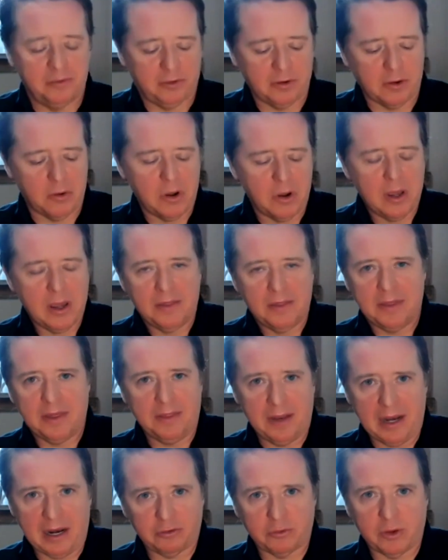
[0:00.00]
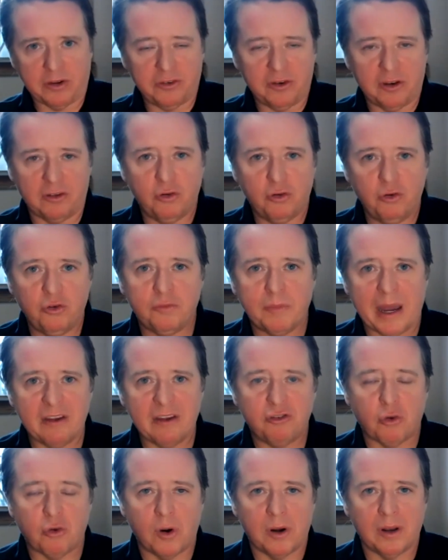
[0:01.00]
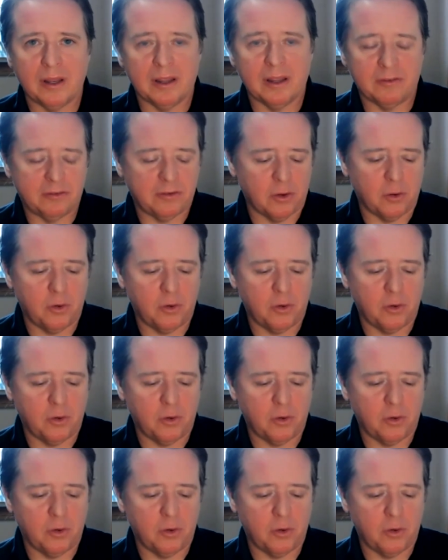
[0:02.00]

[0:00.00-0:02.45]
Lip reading: So then the next question is, who's my short list?